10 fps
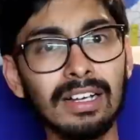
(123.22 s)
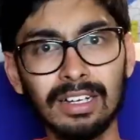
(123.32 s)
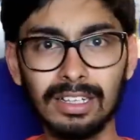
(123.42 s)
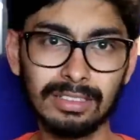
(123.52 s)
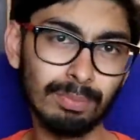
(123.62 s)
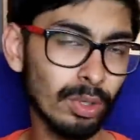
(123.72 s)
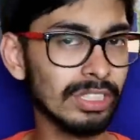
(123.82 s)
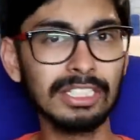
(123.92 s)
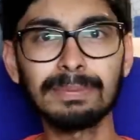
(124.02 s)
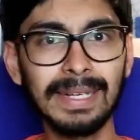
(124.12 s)
Uh,
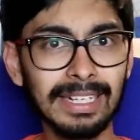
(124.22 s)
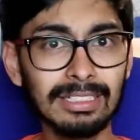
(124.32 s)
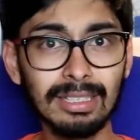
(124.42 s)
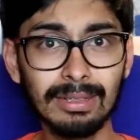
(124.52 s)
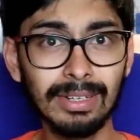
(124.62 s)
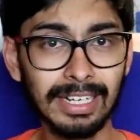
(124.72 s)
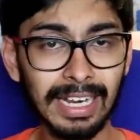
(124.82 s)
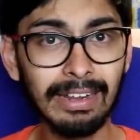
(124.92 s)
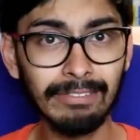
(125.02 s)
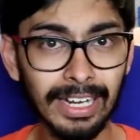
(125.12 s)
both the speakers are
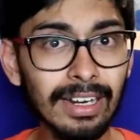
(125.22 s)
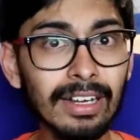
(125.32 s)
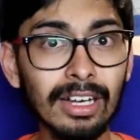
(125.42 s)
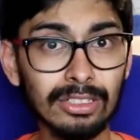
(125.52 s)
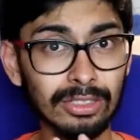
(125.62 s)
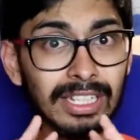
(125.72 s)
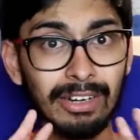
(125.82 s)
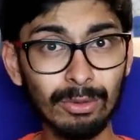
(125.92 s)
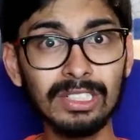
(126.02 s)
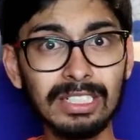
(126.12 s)
working well. So
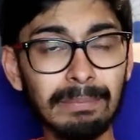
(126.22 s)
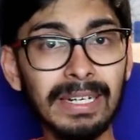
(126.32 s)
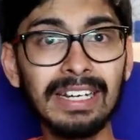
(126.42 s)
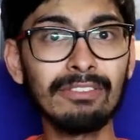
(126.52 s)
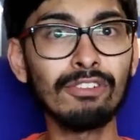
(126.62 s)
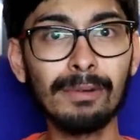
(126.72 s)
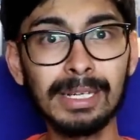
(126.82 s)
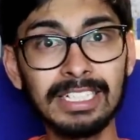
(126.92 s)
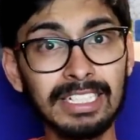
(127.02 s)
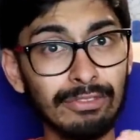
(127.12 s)
that was a bit
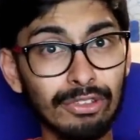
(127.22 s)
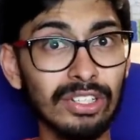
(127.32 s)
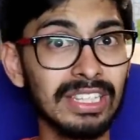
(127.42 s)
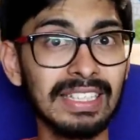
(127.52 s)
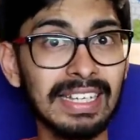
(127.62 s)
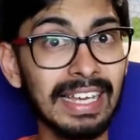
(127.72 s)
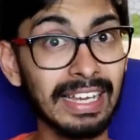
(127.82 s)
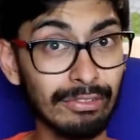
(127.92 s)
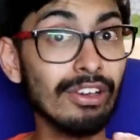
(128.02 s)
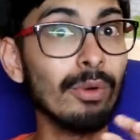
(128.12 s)
information if you are
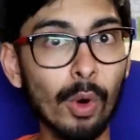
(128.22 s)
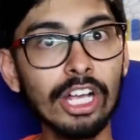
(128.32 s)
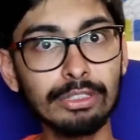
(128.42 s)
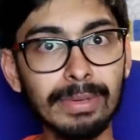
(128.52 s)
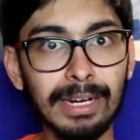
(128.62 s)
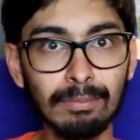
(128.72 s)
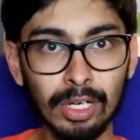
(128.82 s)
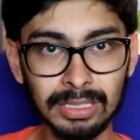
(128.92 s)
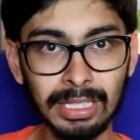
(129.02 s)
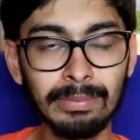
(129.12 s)
thinking, if you have watched my
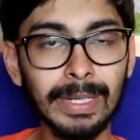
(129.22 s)
unboxing